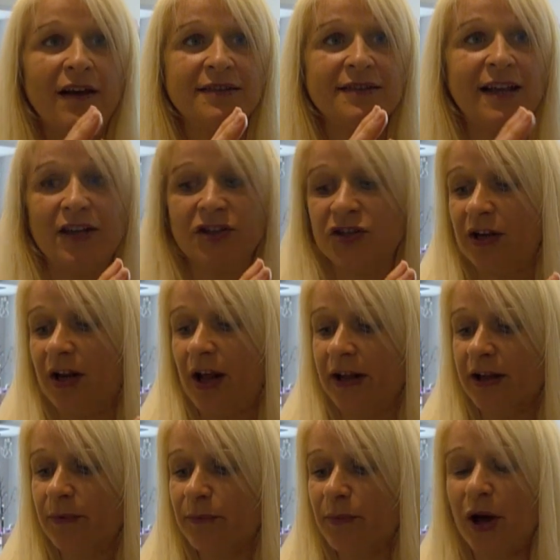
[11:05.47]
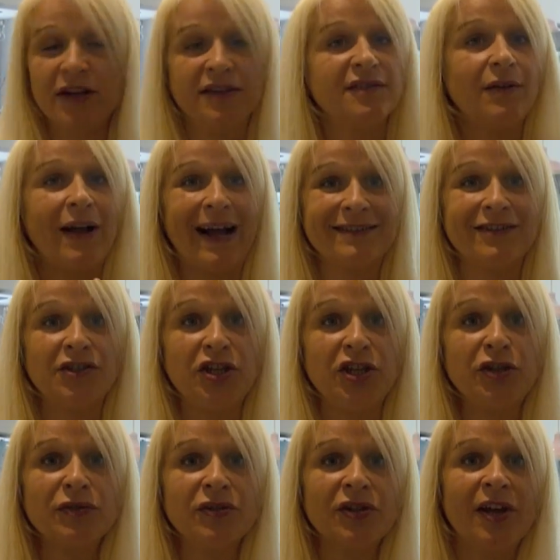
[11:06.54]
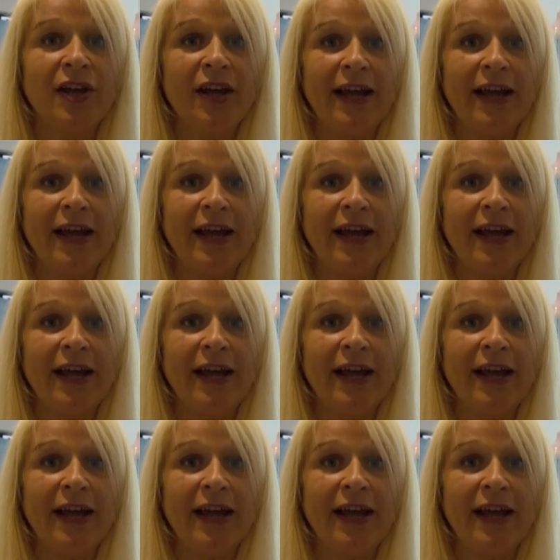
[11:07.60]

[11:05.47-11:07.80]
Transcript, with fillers: a section like personal attitude.